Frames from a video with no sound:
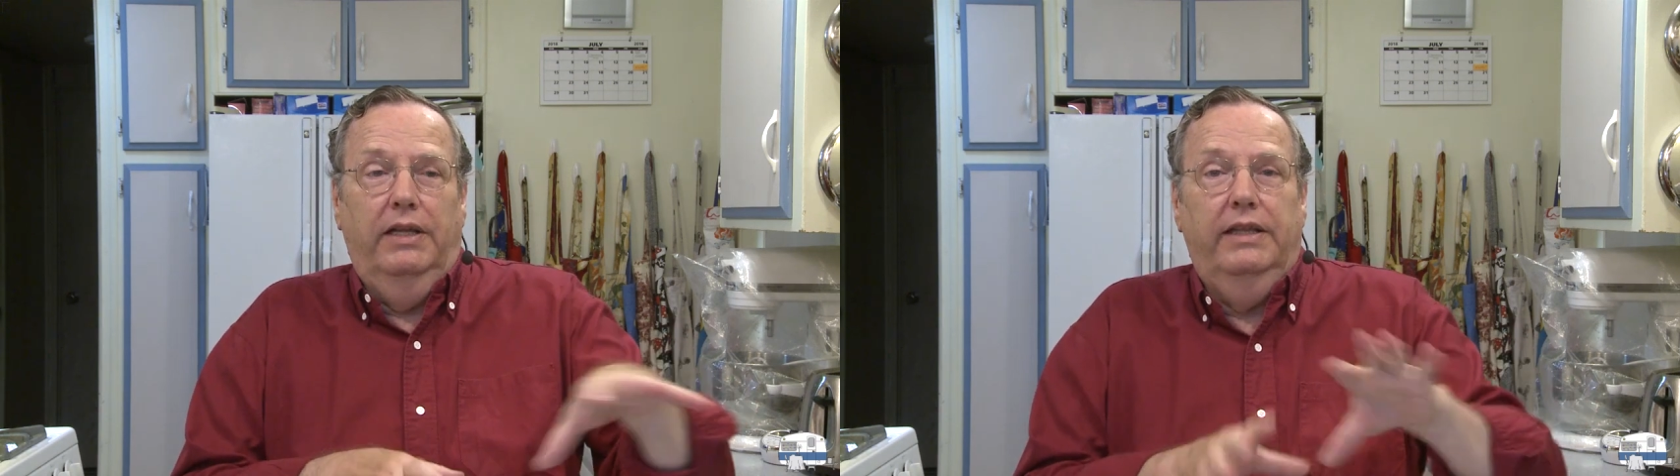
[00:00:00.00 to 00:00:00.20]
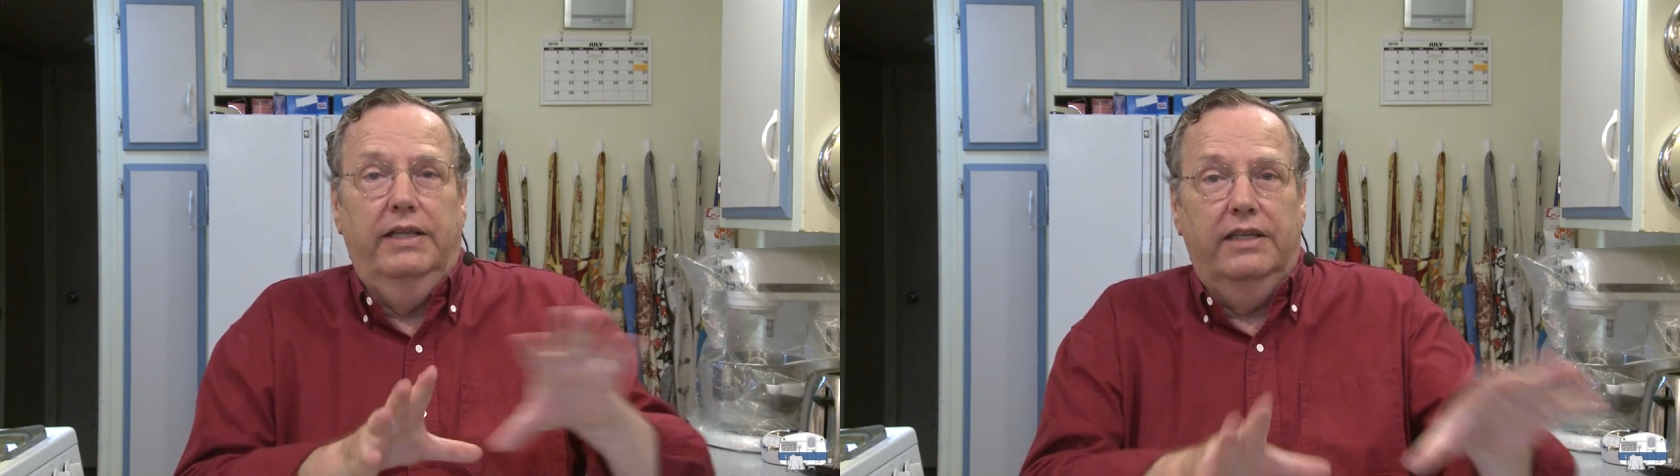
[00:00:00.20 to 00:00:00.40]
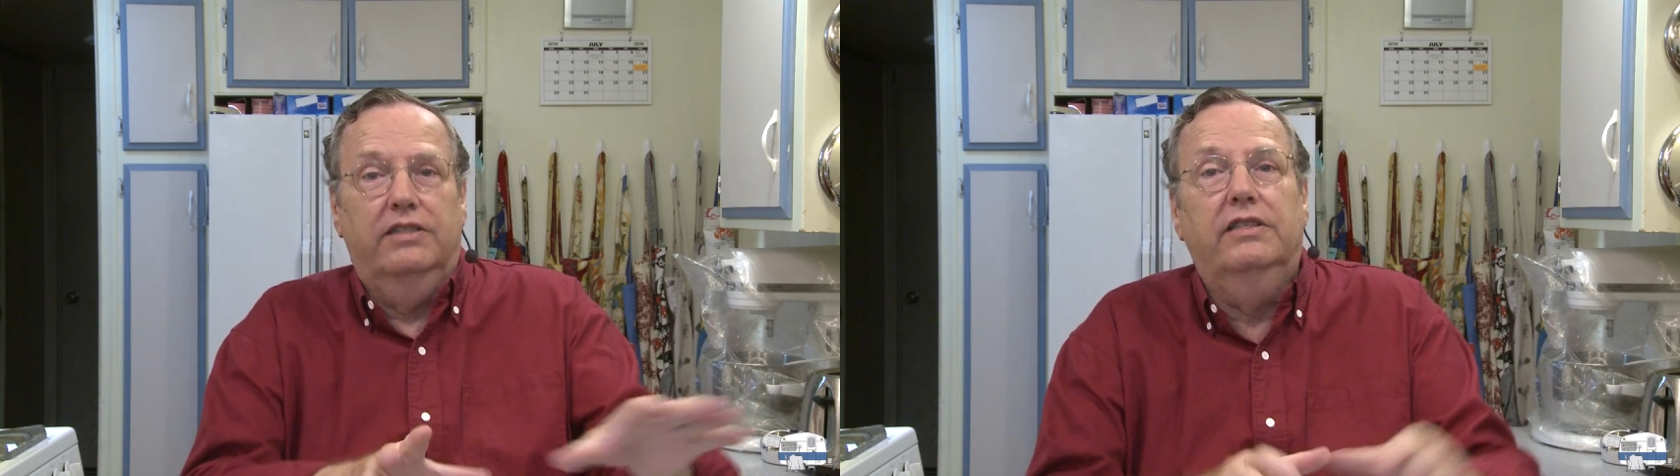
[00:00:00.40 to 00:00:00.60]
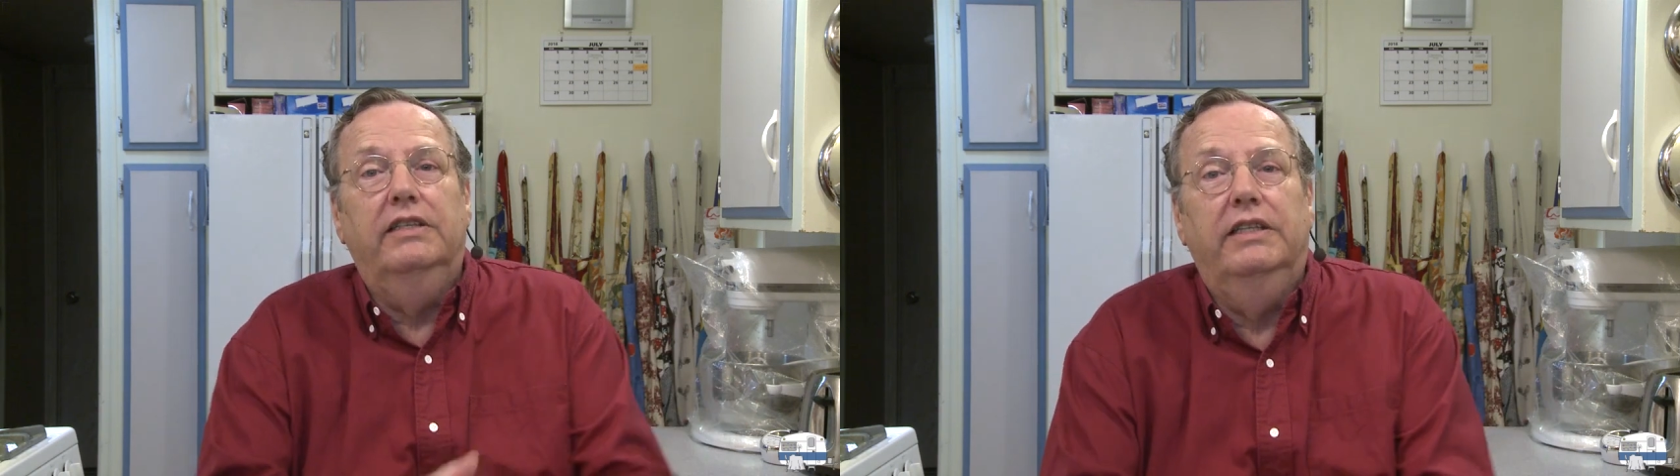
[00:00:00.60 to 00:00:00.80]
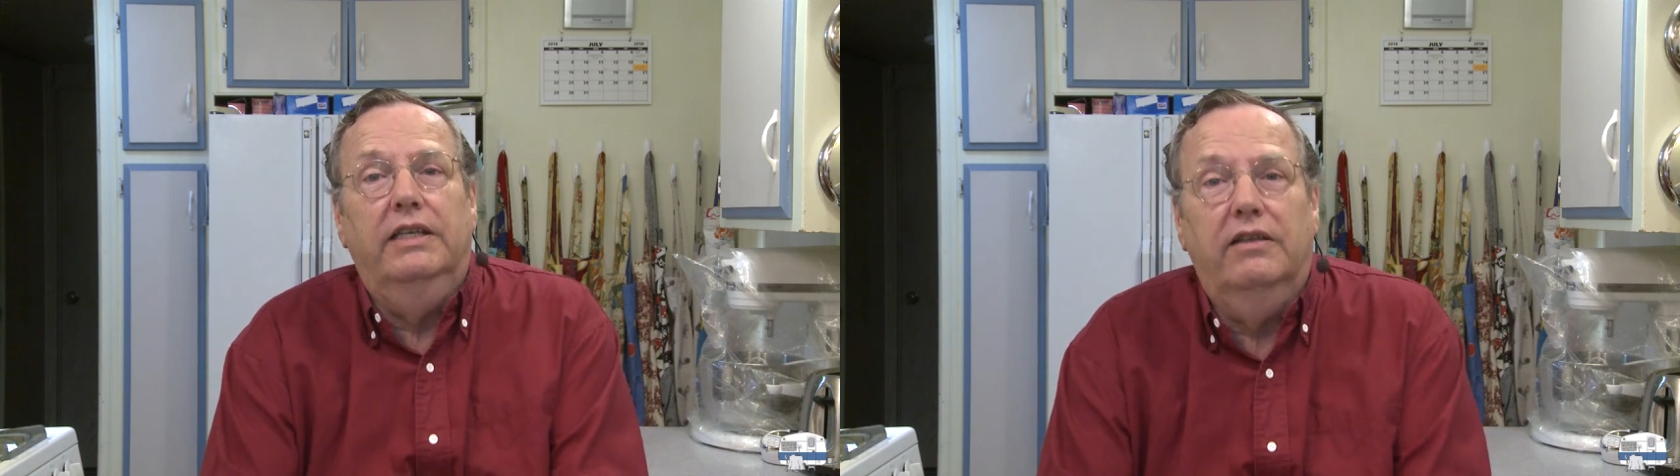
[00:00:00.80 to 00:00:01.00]
Let that
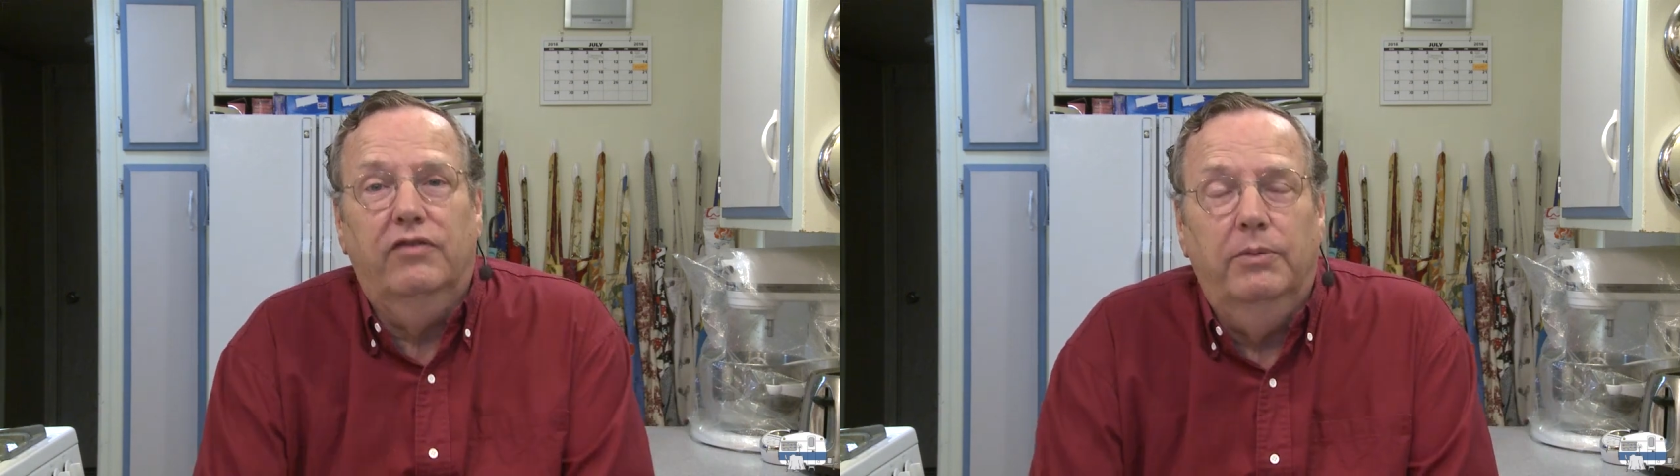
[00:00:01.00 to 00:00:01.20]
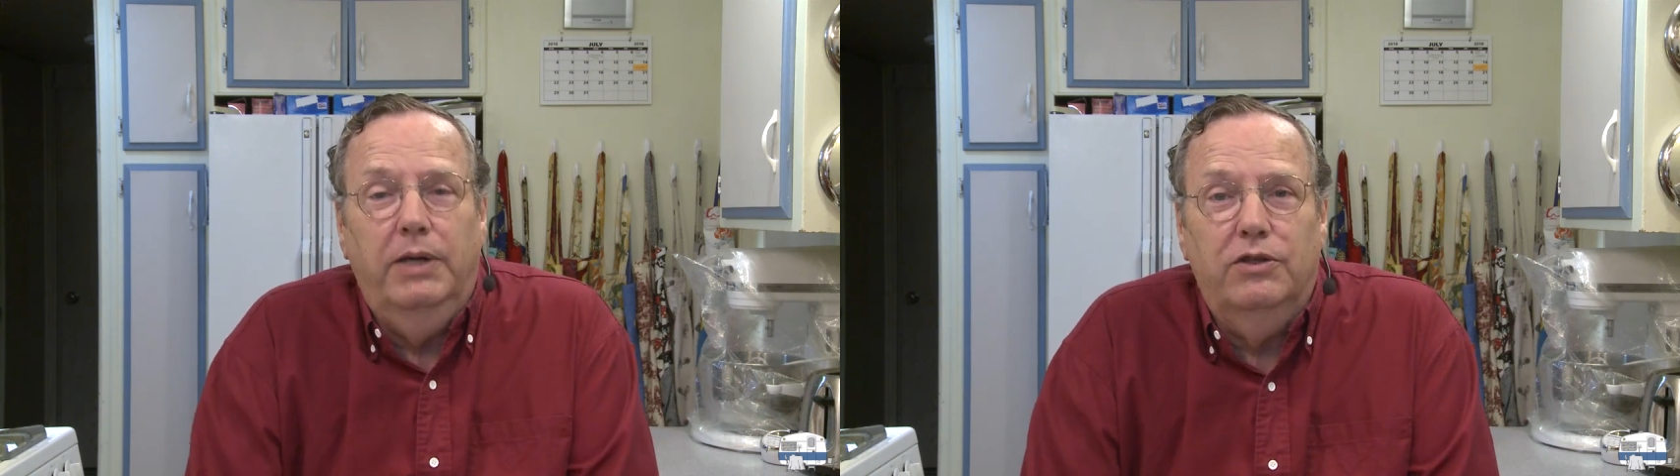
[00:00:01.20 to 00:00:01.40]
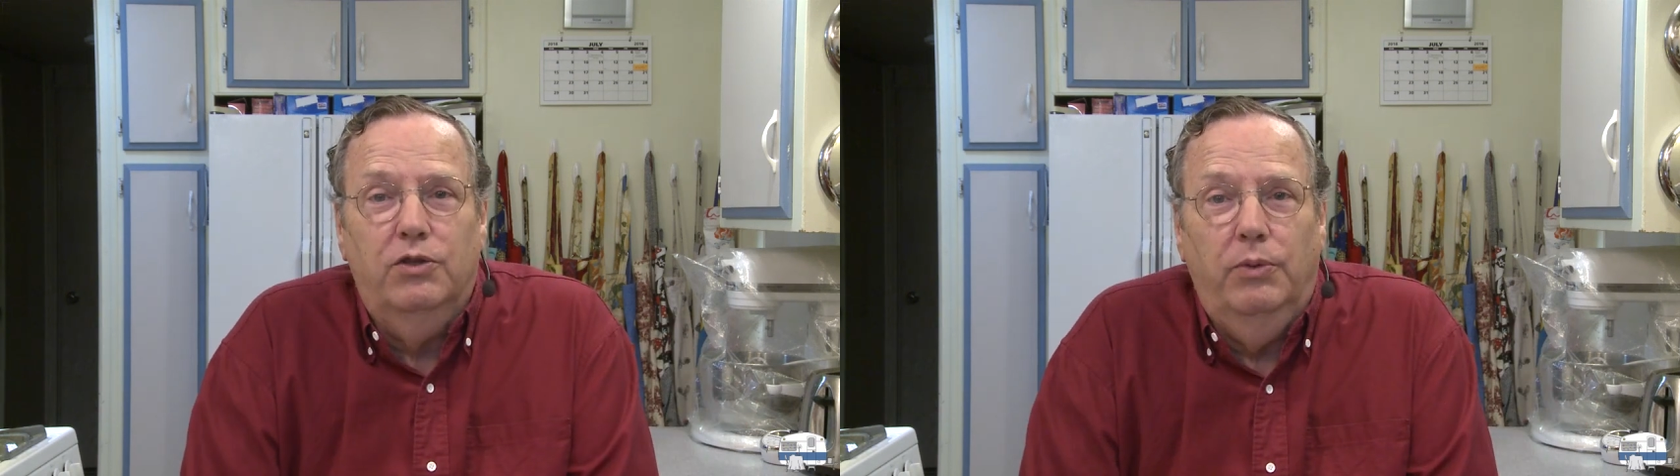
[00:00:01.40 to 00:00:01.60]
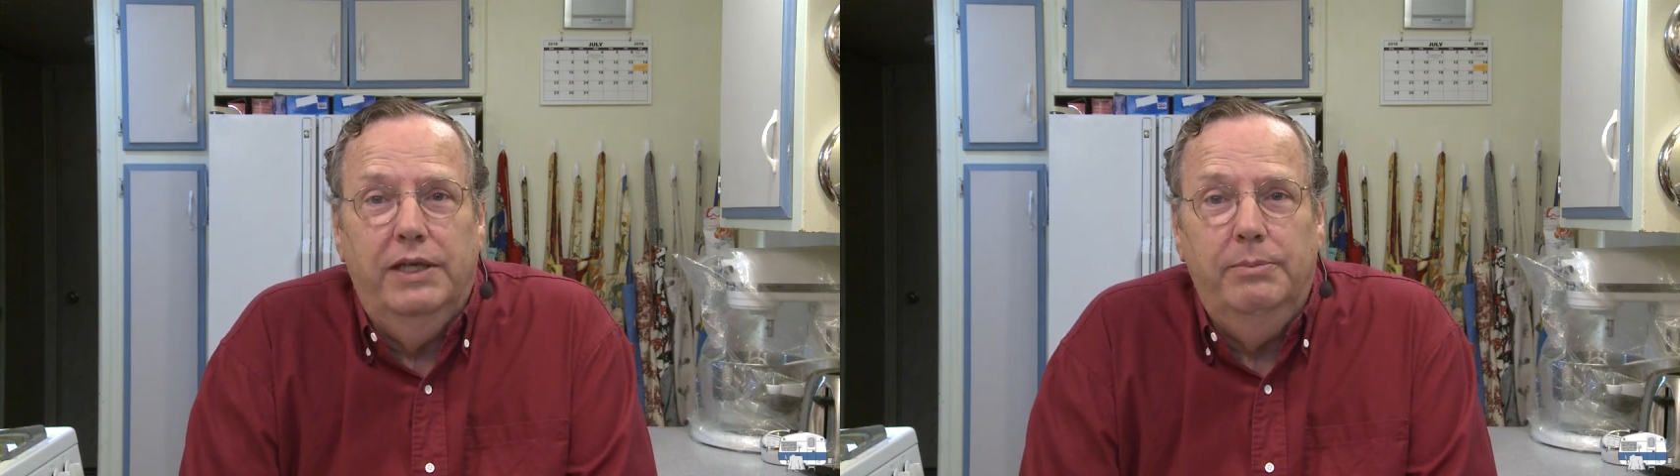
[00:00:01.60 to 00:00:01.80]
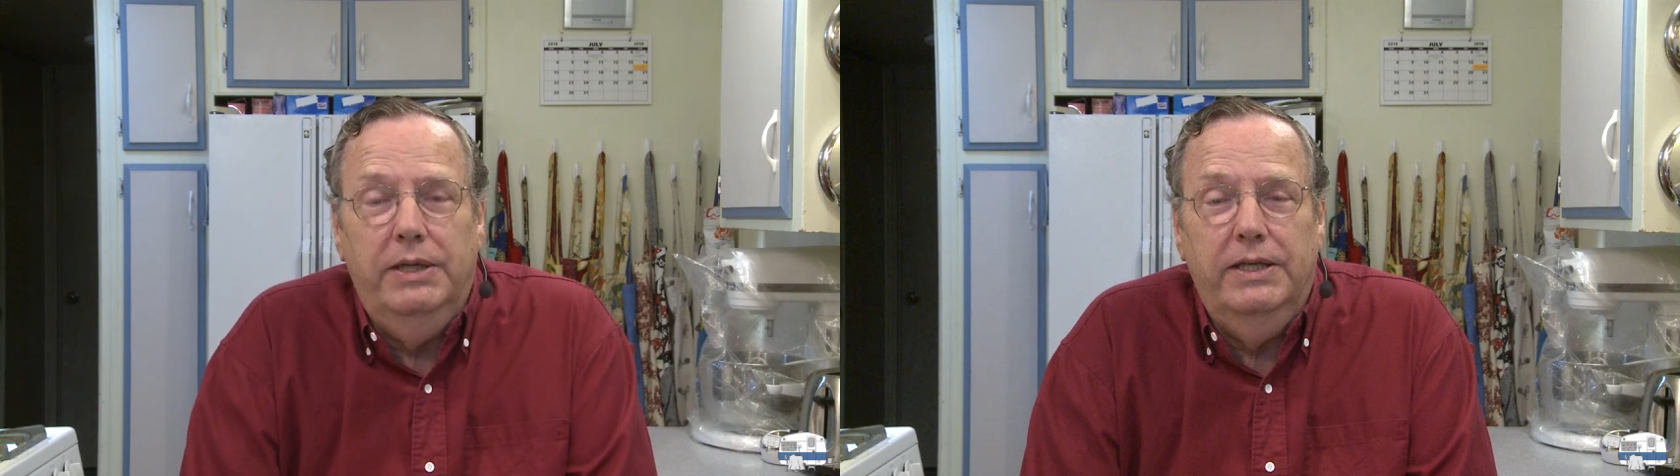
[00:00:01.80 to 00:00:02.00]
sit in there for about
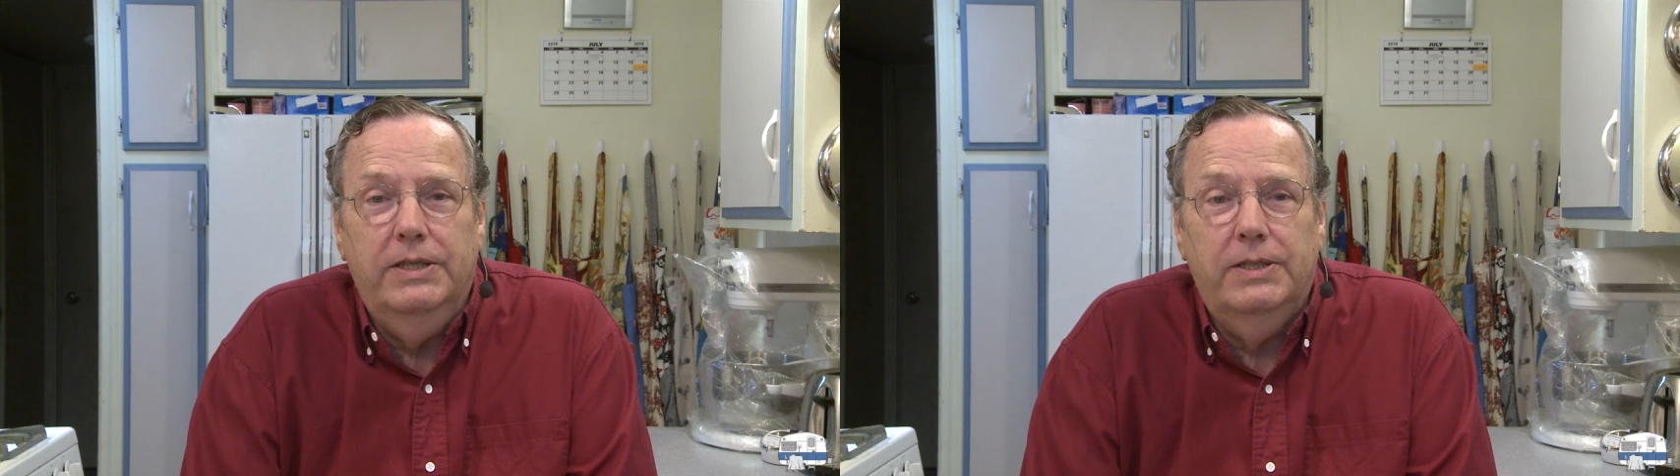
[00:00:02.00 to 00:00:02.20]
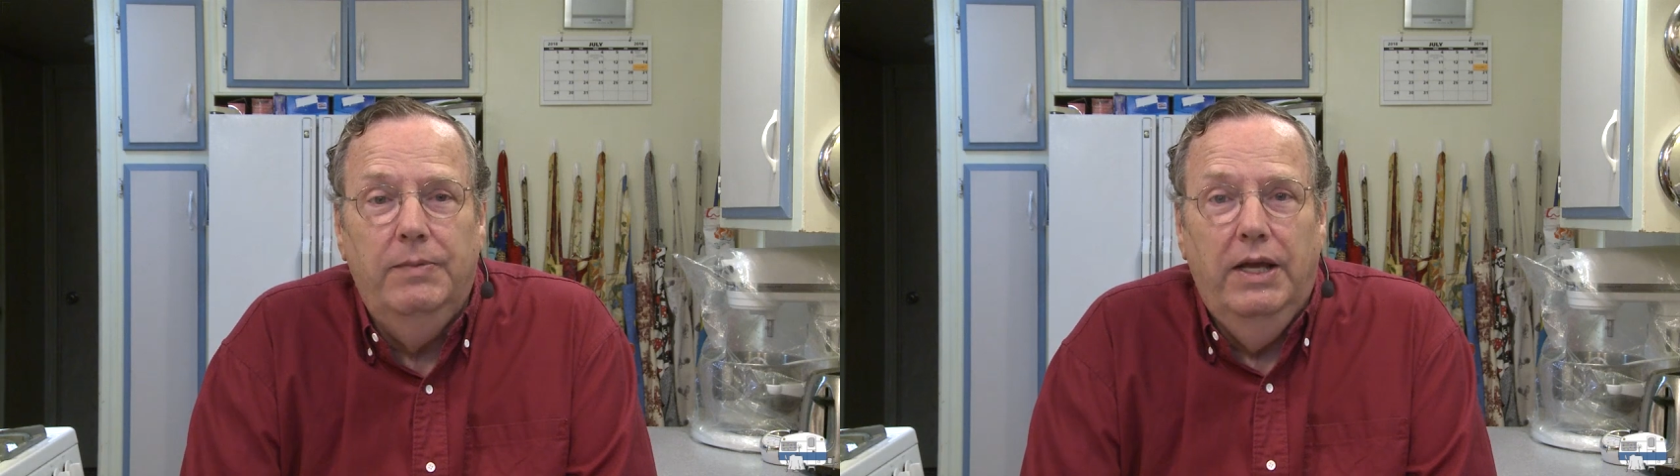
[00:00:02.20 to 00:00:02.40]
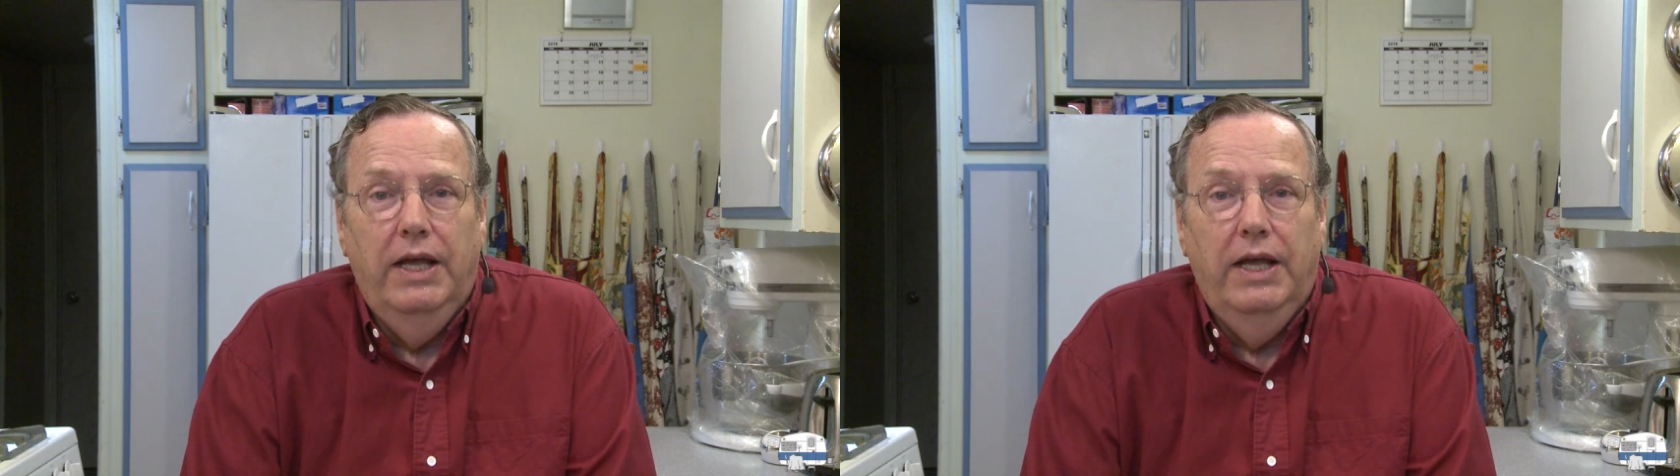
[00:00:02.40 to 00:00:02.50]
20 minutes.